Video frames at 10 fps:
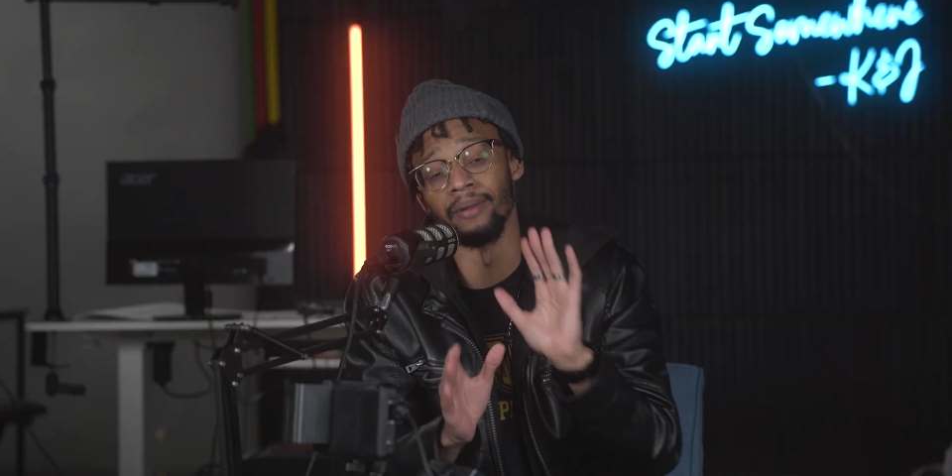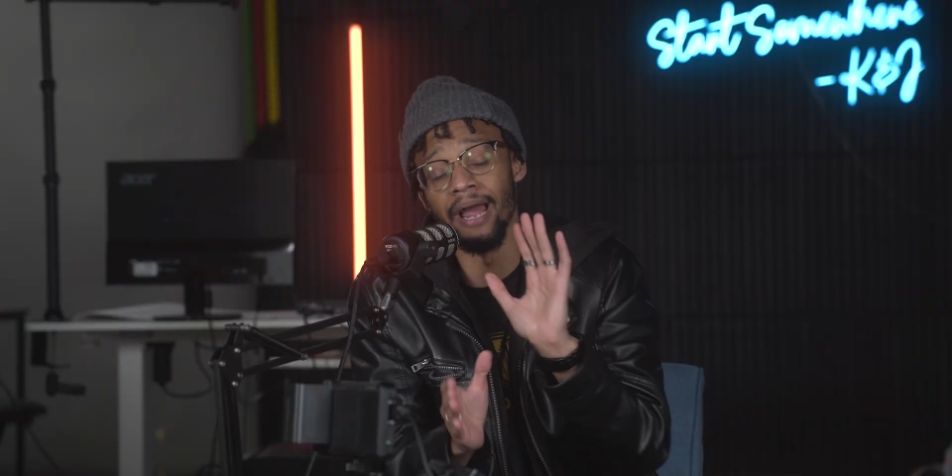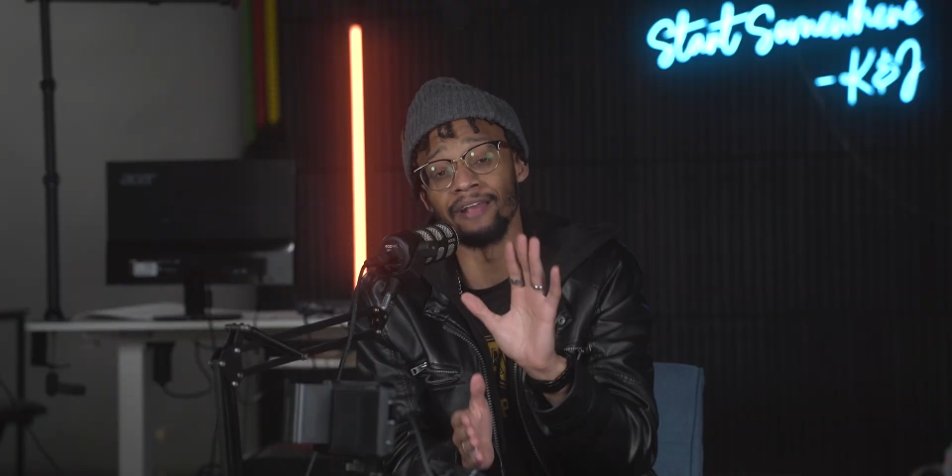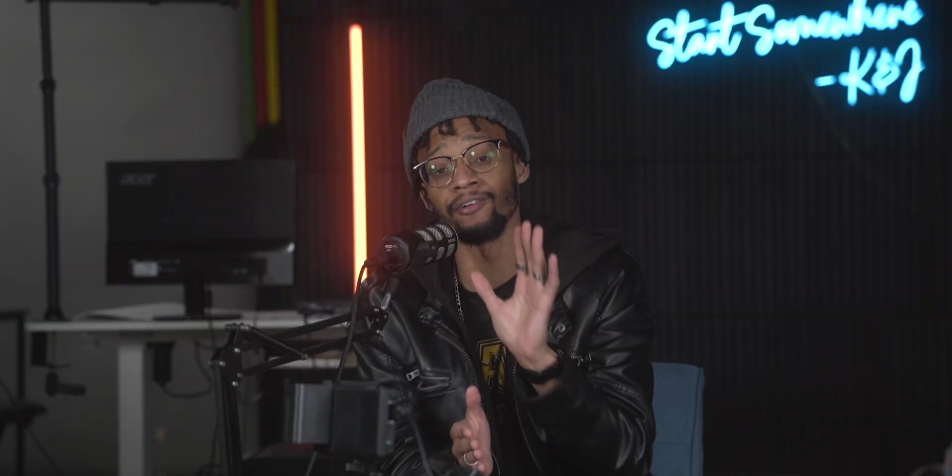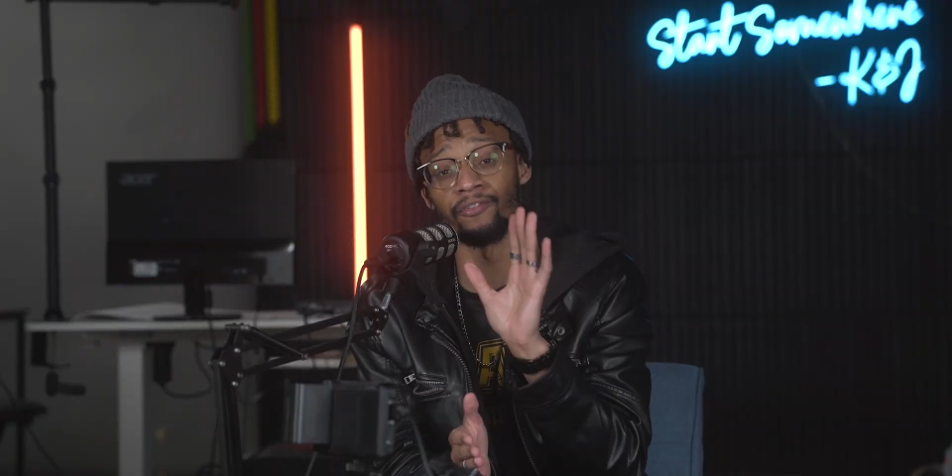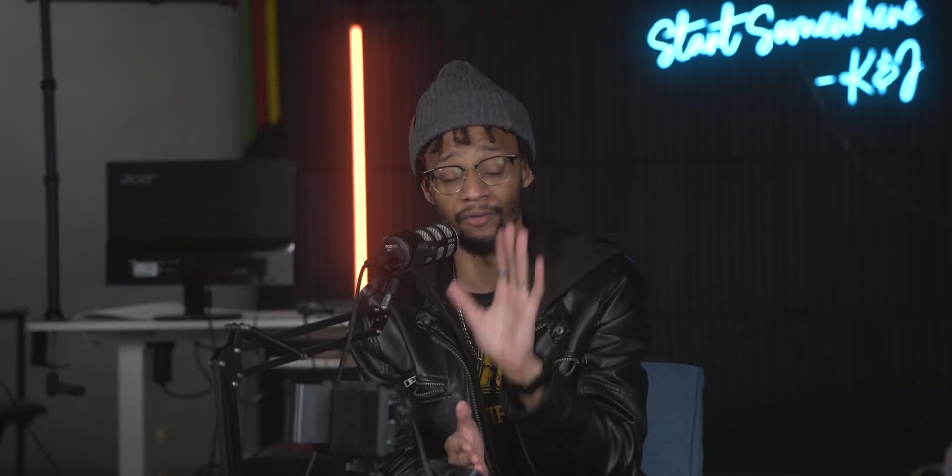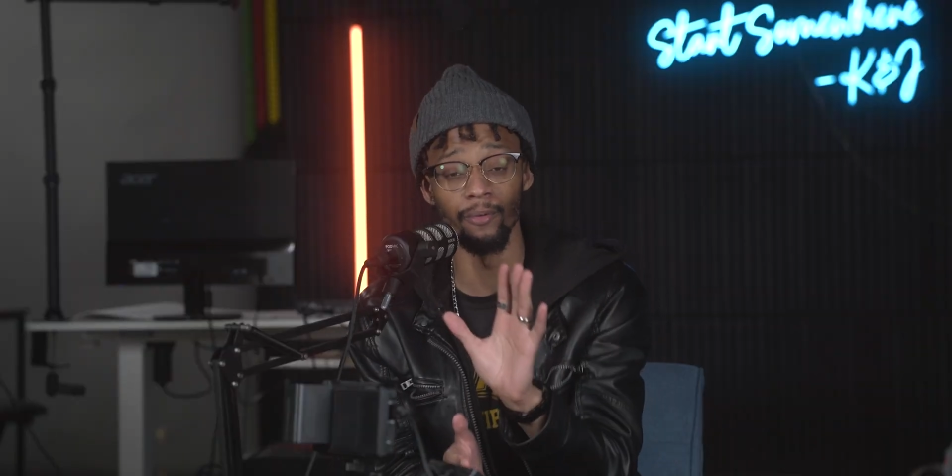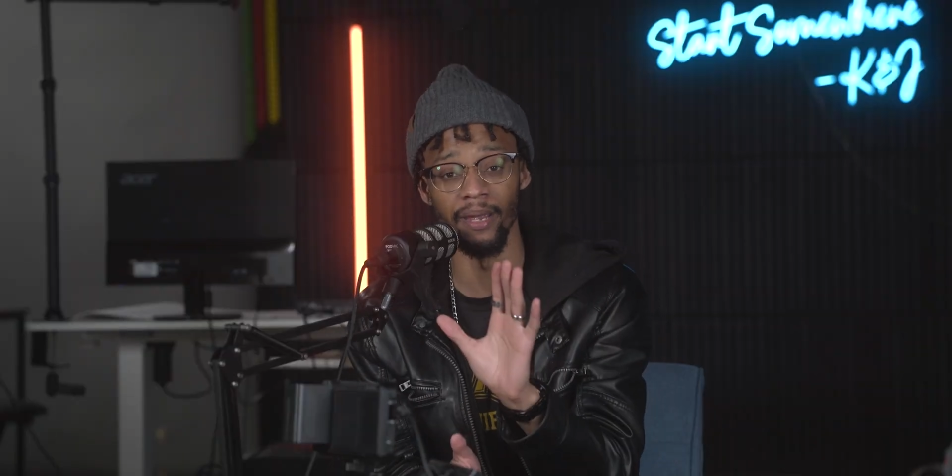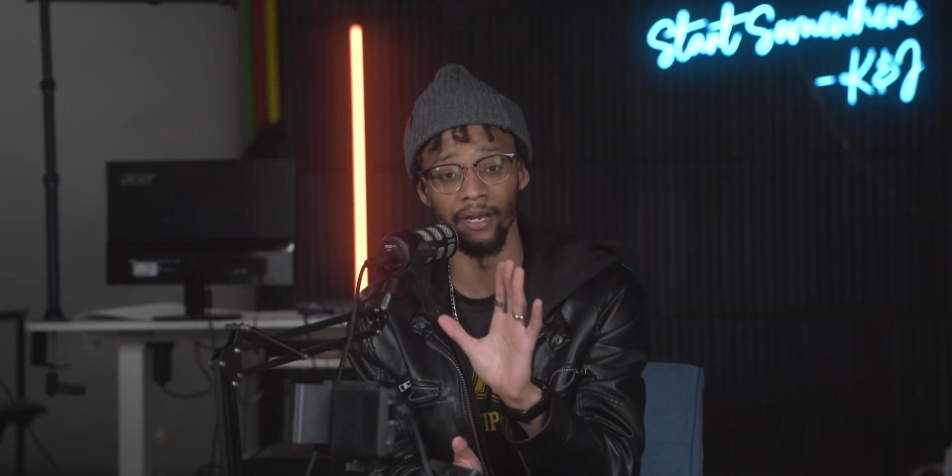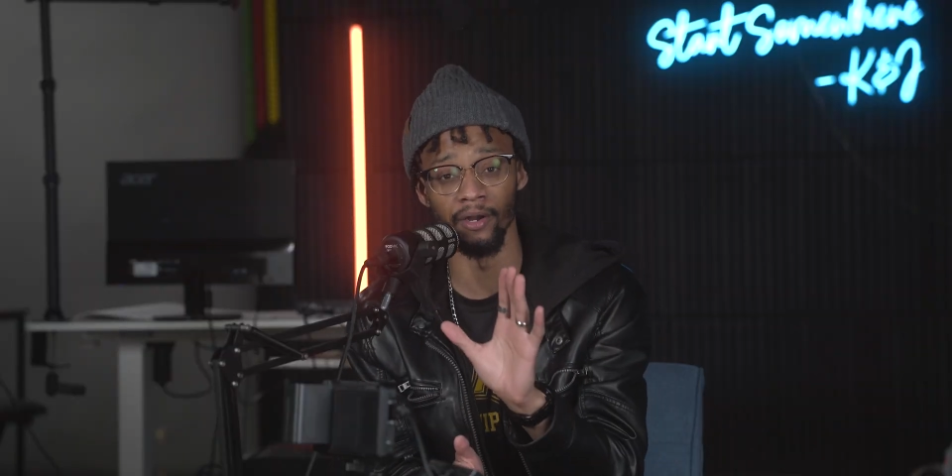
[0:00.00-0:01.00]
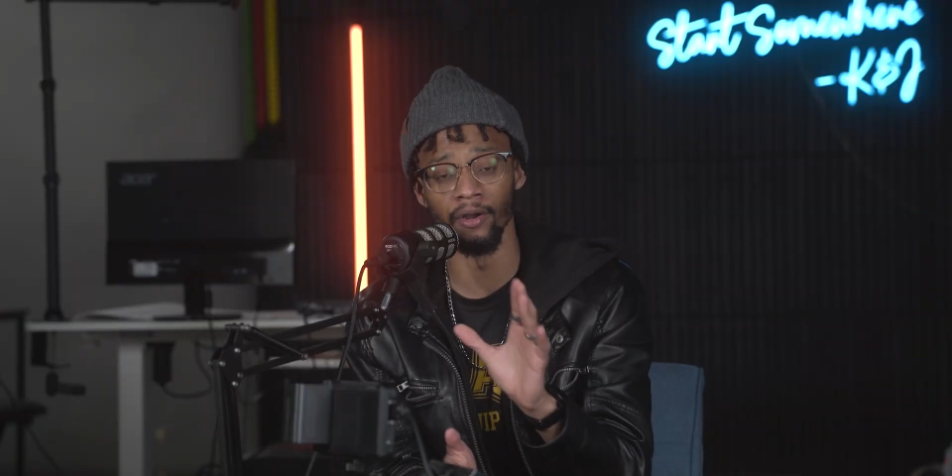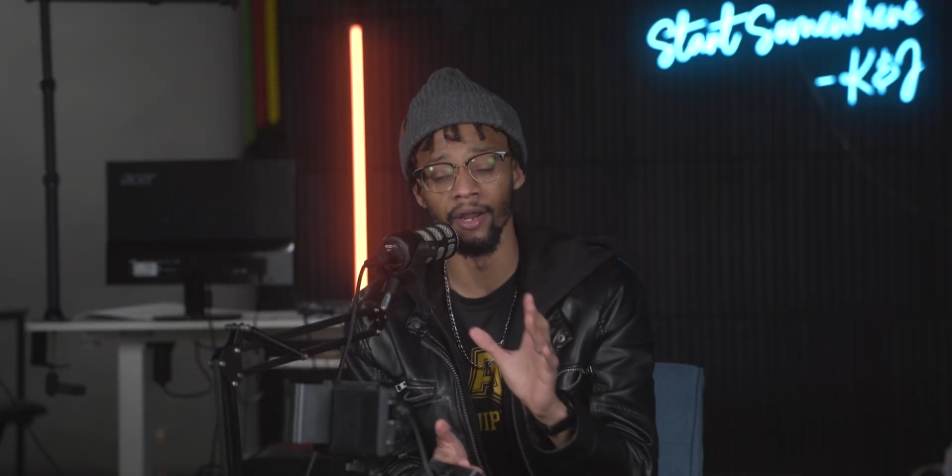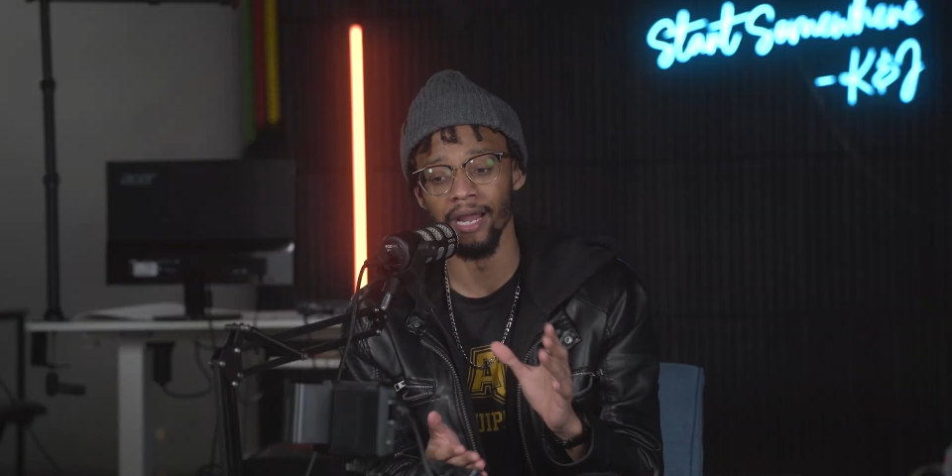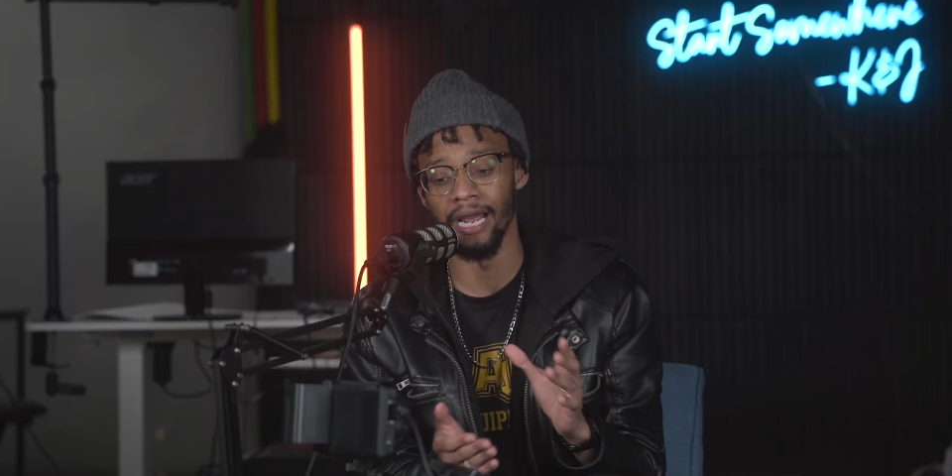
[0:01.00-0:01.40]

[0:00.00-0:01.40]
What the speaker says: But as a filmmaker,